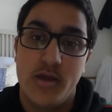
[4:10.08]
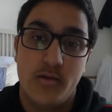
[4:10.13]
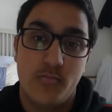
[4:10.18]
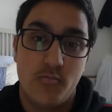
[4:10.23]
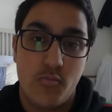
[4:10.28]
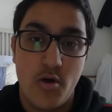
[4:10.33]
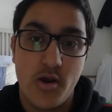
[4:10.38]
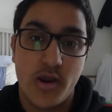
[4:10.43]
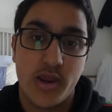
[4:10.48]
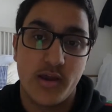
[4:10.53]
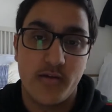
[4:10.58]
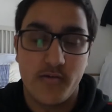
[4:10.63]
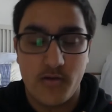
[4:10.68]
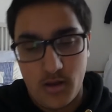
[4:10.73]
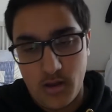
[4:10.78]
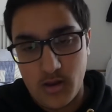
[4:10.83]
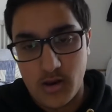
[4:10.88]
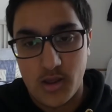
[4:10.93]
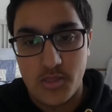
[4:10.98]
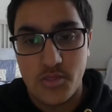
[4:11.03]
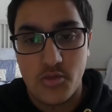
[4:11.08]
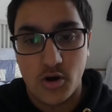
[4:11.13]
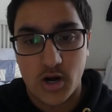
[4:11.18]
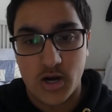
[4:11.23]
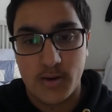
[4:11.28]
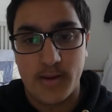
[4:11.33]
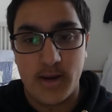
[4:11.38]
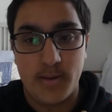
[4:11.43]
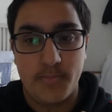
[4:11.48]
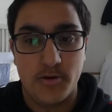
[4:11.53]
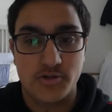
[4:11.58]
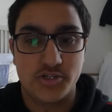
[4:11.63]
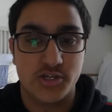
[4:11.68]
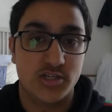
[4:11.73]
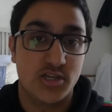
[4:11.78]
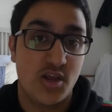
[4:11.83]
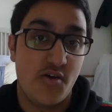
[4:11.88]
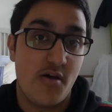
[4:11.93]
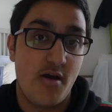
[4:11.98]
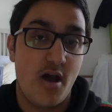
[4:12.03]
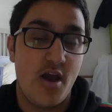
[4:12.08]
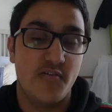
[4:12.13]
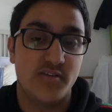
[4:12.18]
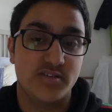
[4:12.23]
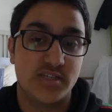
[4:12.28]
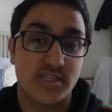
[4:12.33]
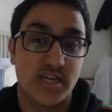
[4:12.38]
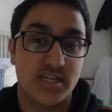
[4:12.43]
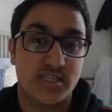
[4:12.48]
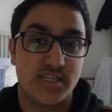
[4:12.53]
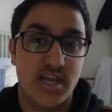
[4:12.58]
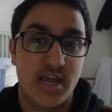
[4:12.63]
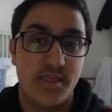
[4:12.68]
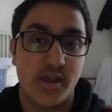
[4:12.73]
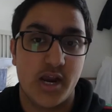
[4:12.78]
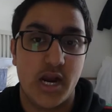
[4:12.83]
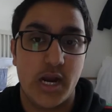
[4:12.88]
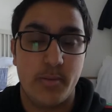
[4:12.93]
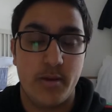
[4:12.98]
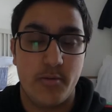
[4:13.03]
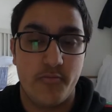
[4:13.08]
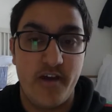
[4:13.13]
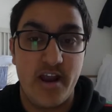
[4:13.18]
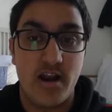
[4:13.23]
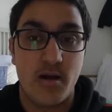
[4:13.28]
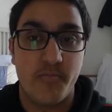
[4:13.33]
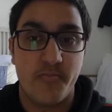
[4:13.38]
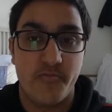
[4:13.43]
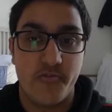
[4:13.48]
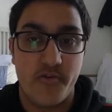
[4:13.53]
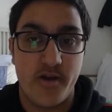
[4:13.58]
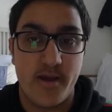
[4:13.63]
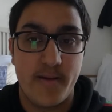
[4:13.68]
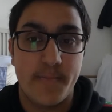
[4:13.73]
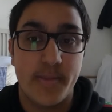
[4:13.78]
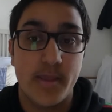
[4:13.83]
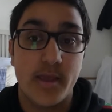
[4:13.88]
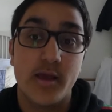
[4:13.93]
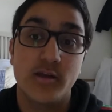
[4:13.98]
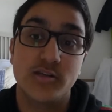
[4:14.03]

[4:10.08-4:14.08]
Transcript: Woking are not going to be any pushers over, as they said. They're going to be well up for it.